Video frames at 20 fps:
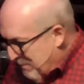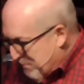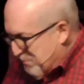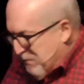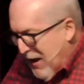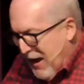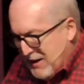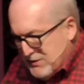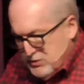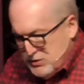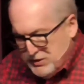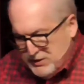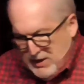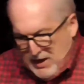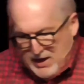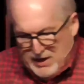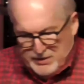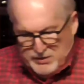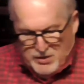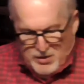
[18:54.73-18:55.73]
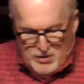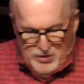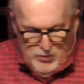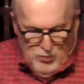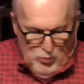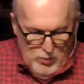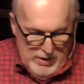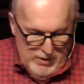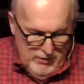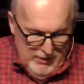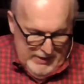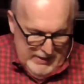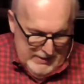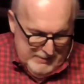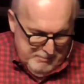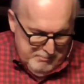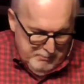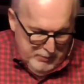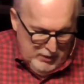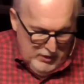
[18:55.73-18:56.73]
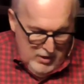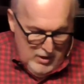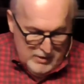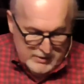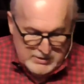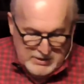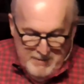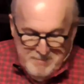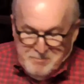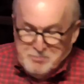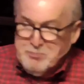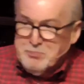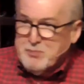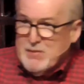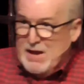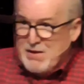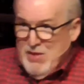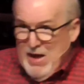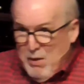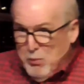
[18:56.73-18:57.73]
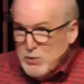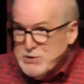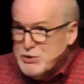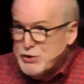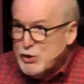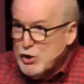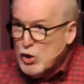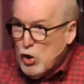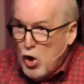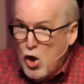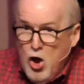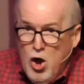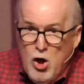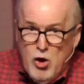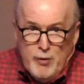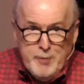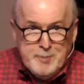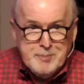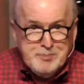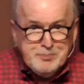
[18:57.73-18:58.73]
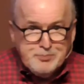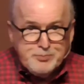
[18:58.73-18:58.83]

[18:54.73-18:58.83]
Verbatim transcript: back to God where it belongs. And that was the call.